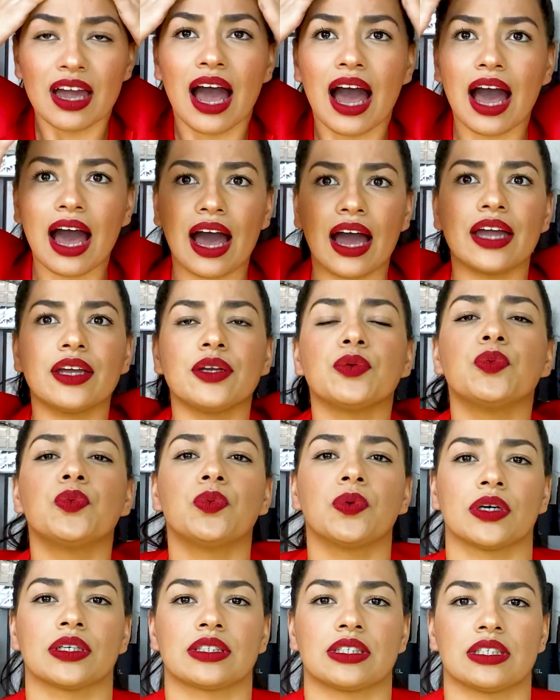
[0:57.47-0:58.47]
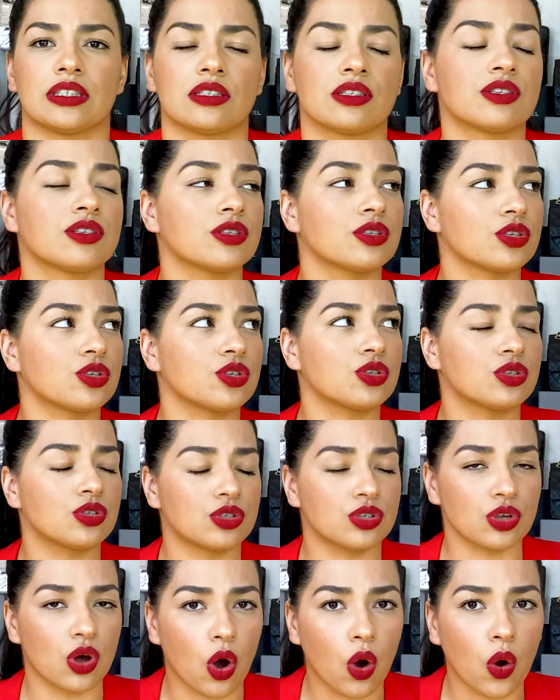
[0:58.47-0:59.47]
I wanted
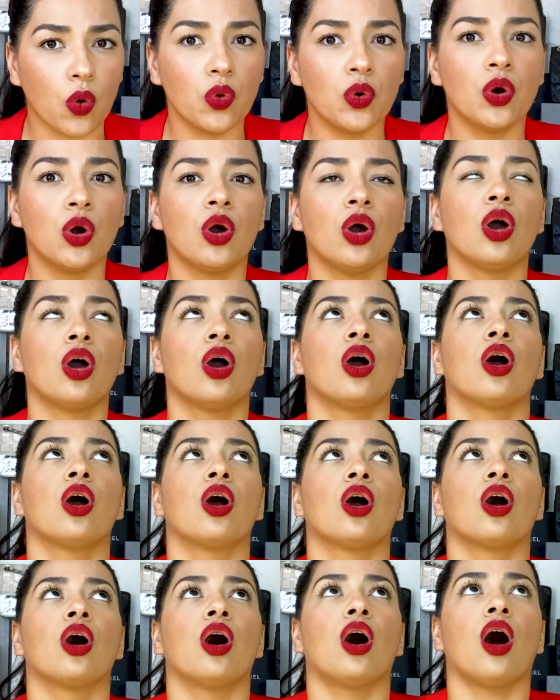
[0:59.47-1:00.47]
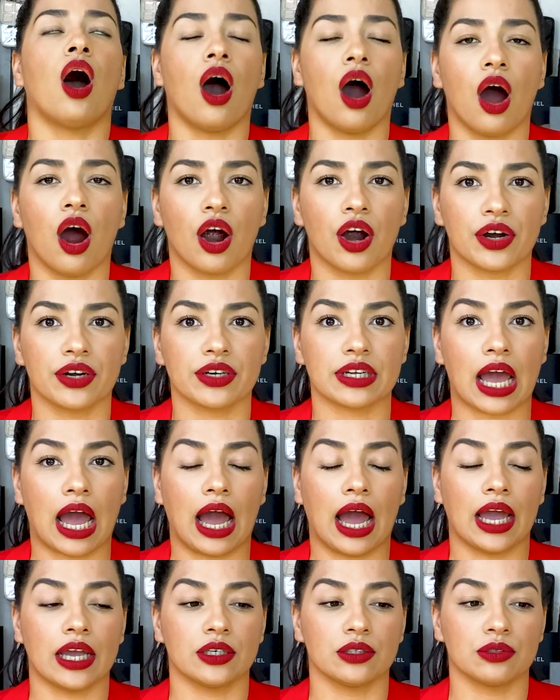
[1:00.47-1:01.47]
so hard.
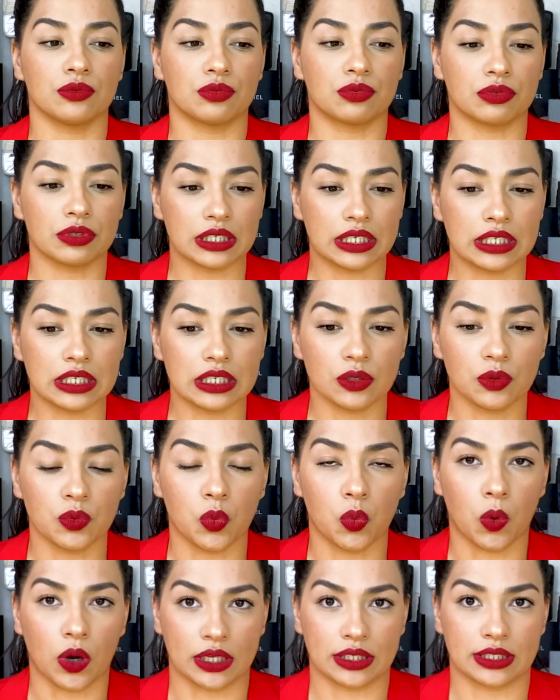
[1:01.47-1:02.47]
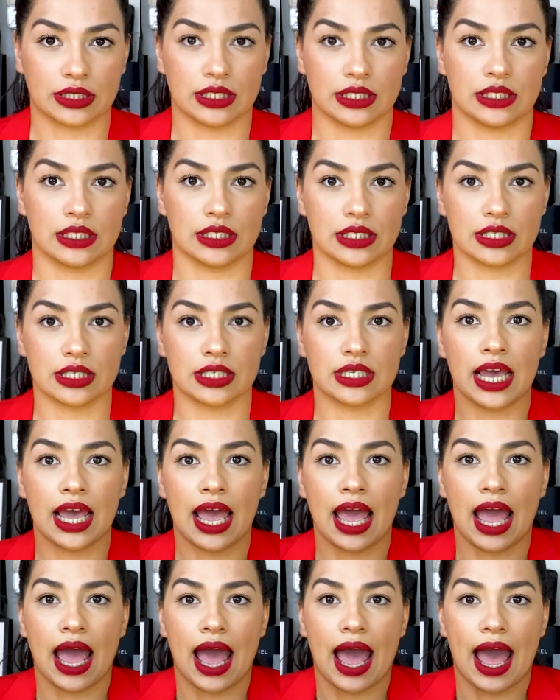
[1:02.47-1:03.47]
I really wanted it.
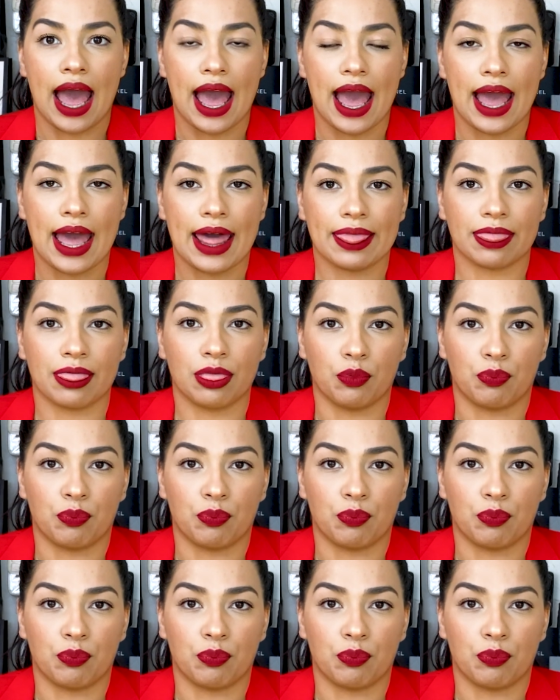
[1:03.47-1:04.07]
And the